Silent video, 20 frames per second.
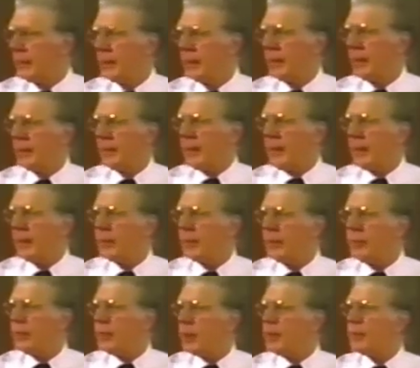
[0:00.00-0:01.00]
In the bank.
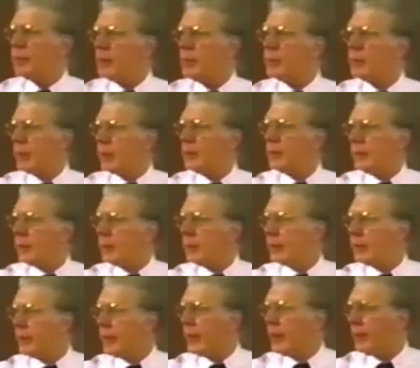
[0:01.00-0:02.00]
You give your money to
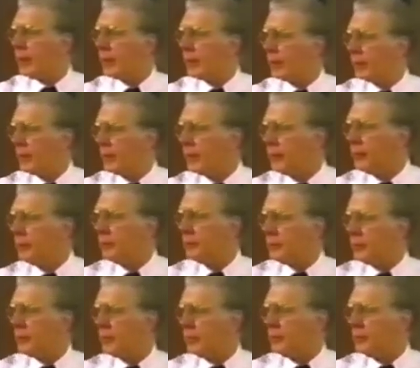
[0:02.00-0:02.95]
the bank to hold for